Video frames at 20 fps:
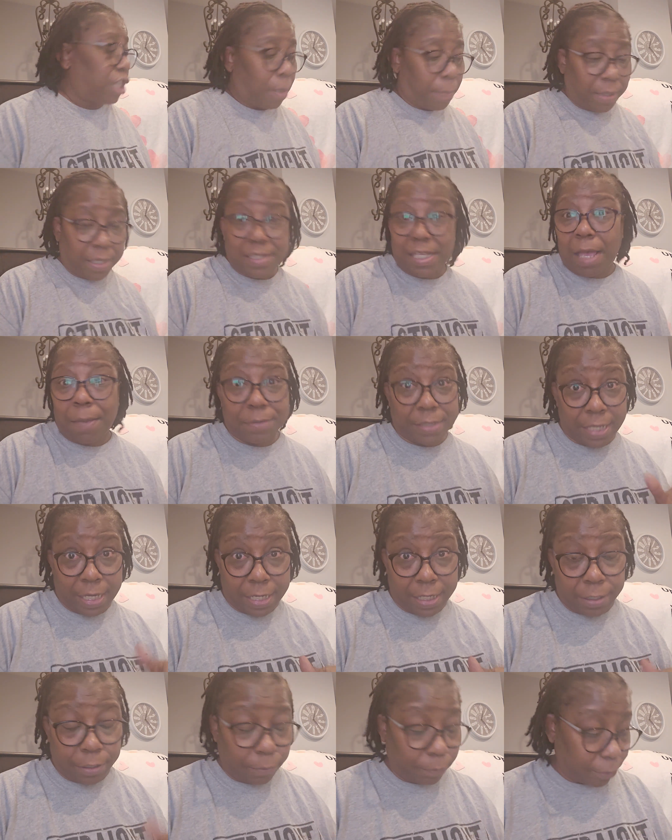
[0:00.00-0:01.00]
tell me? Because I was
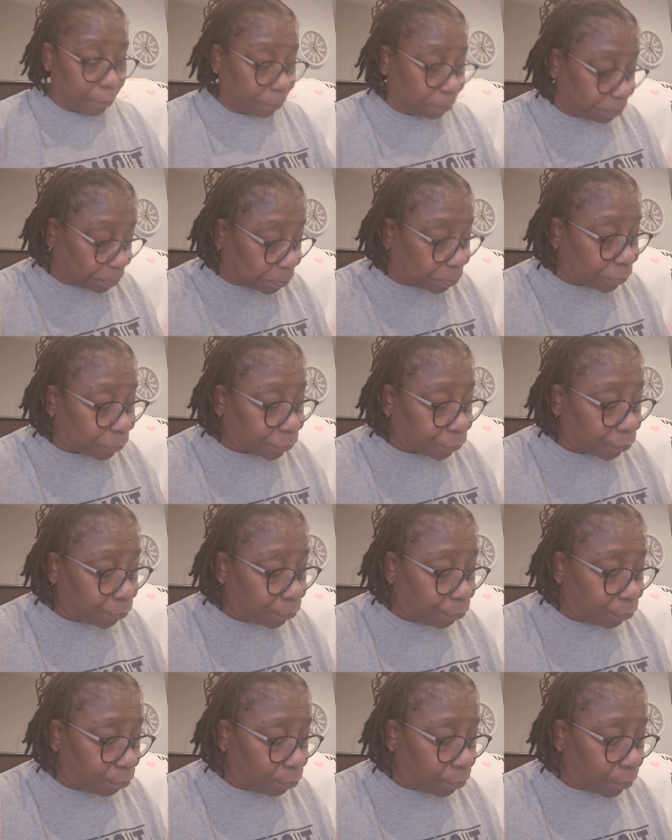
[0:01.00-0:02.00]
taking notes.
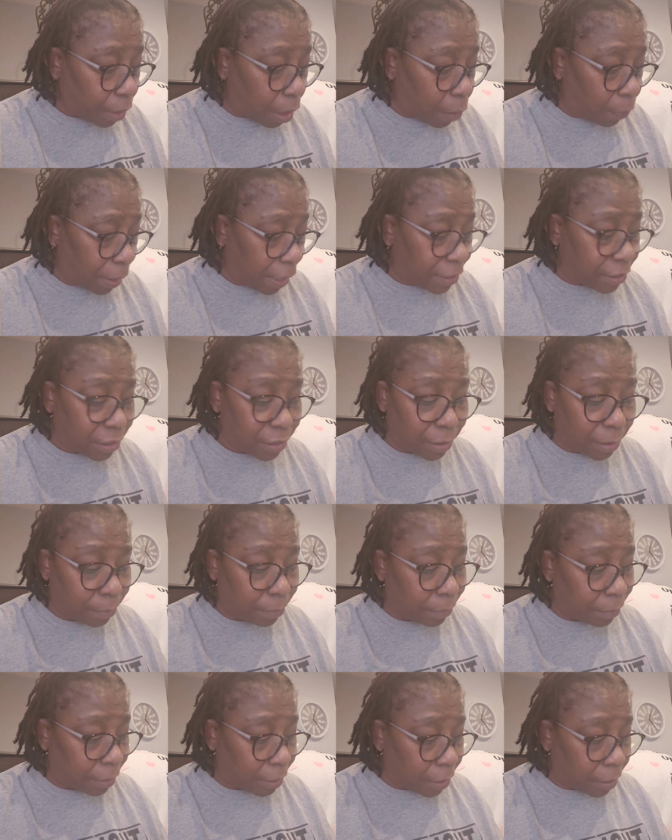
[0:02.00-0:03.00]
Okay, she
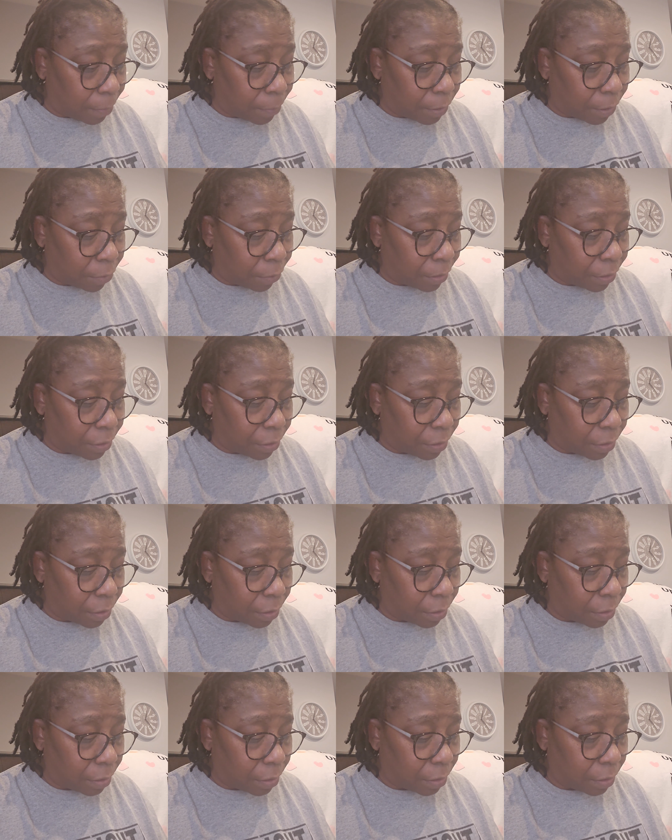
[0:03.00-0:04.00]
increased
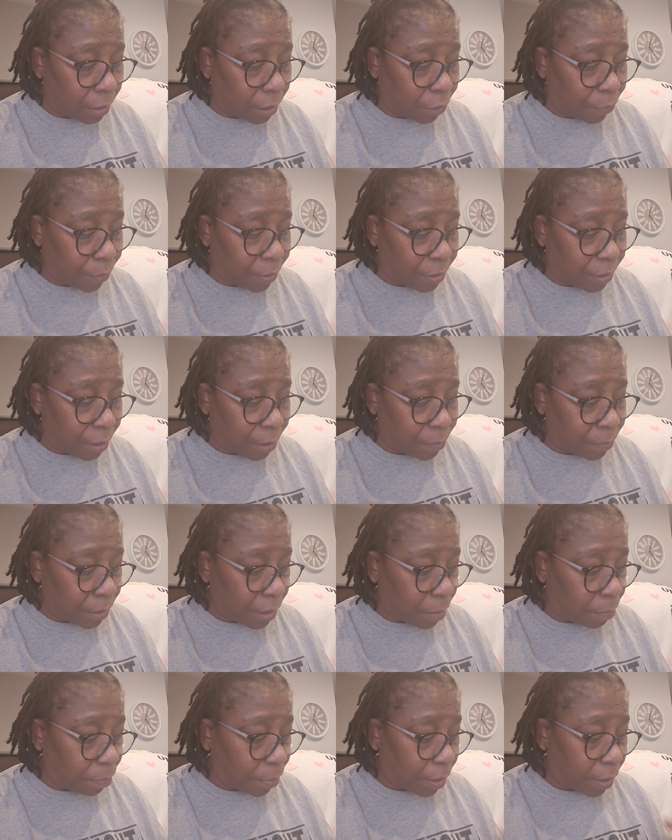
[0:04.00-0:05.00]
the
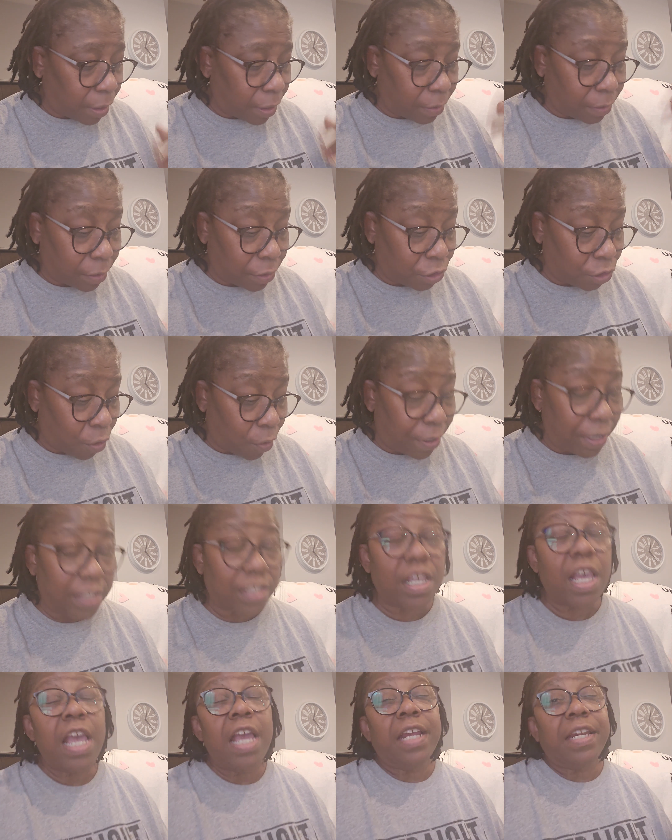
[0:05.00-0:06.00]
Ozempic, the
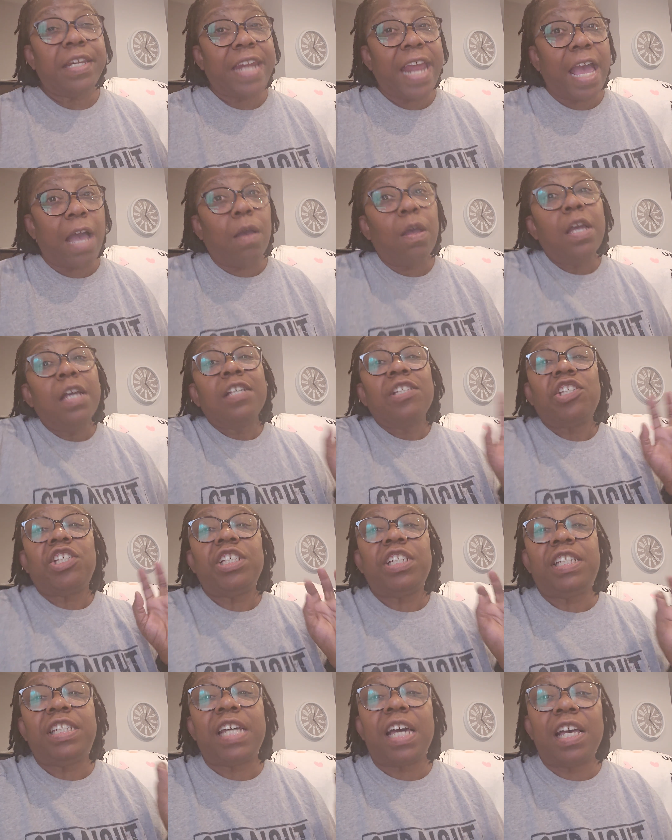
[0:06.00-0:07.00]
Jardiance. Now,
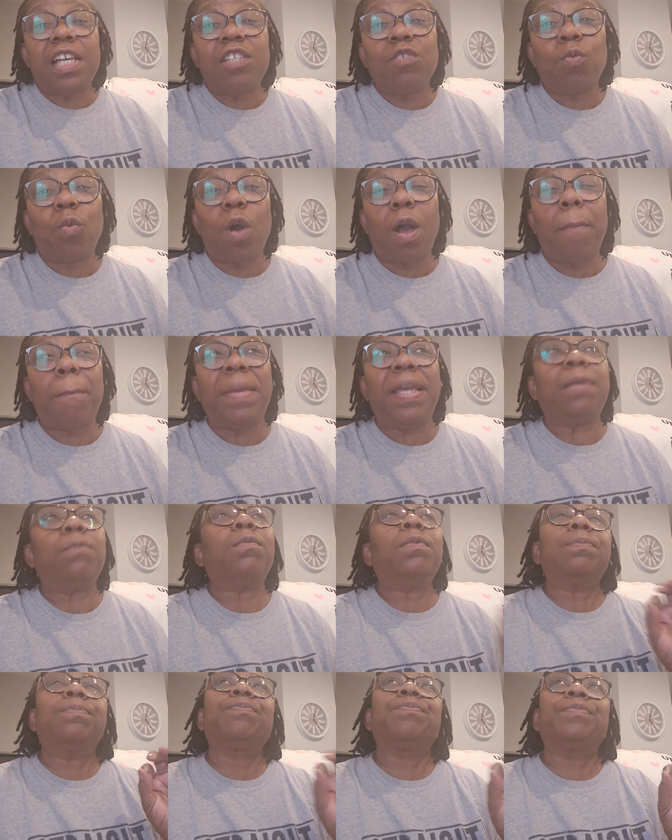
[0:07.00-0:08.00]
she doesn't
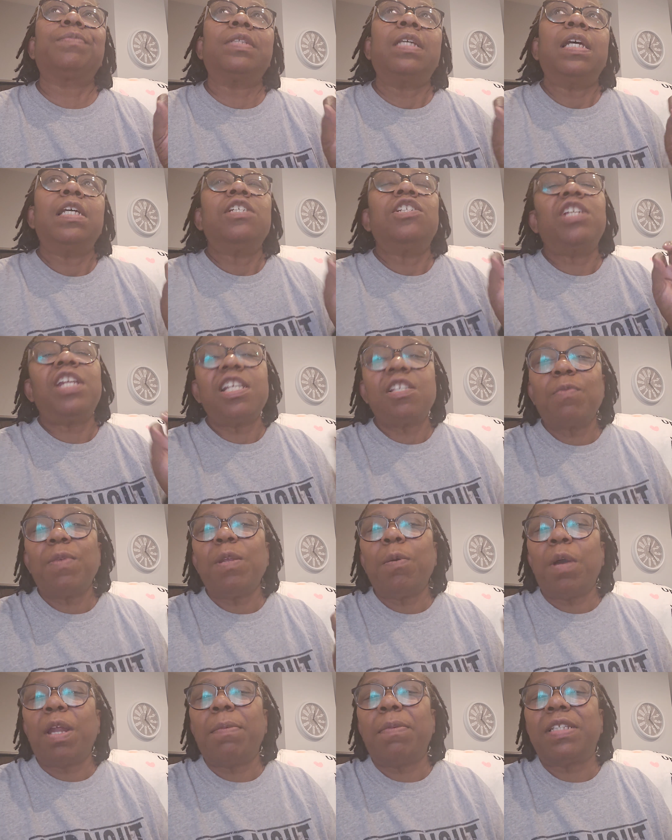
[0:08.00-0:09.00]

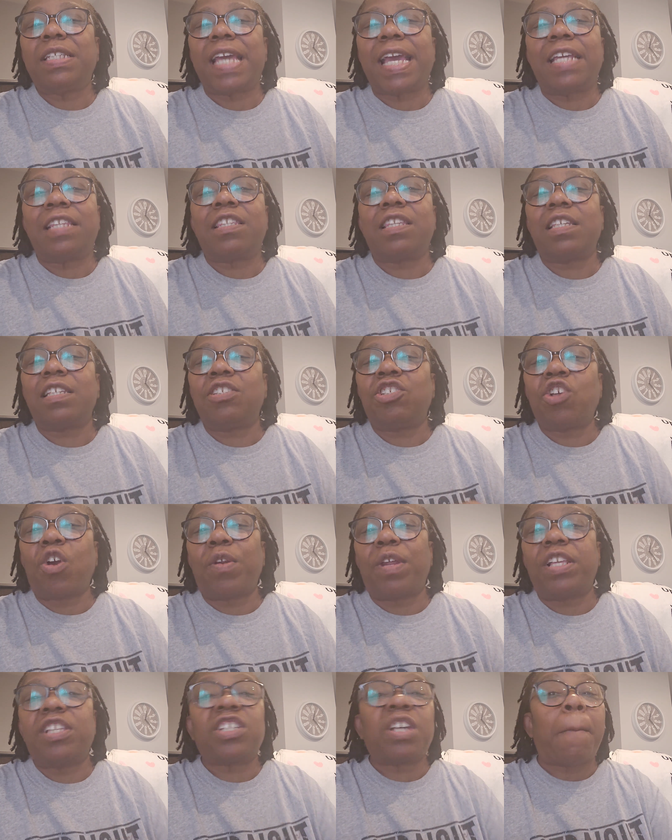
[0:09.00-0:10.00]
really want to take
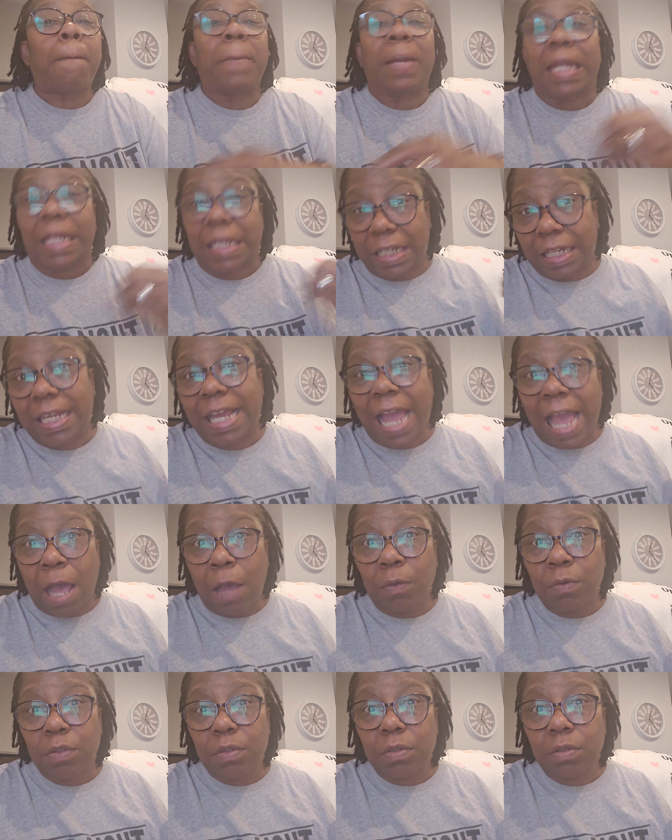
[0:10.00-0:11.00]
Jardiance completely
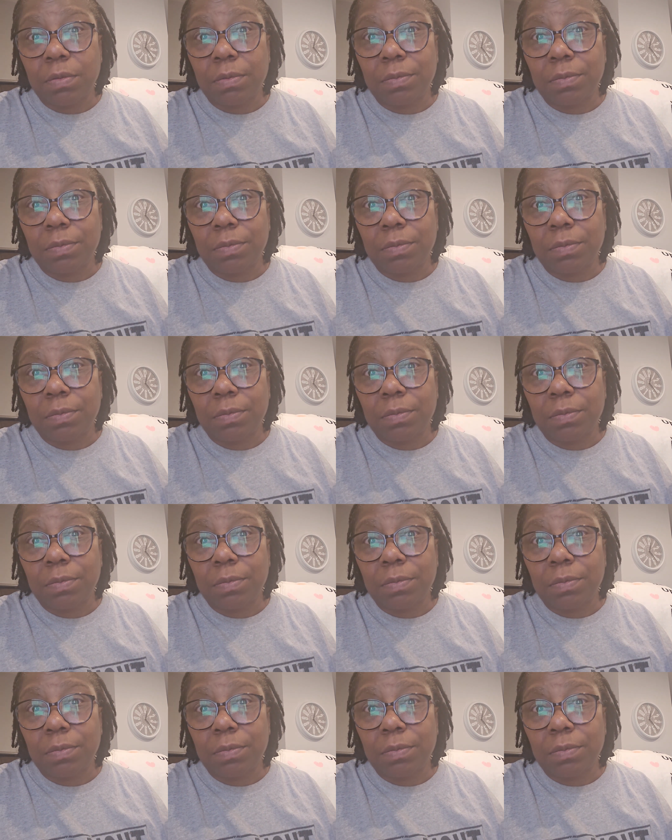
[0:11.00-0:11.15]
out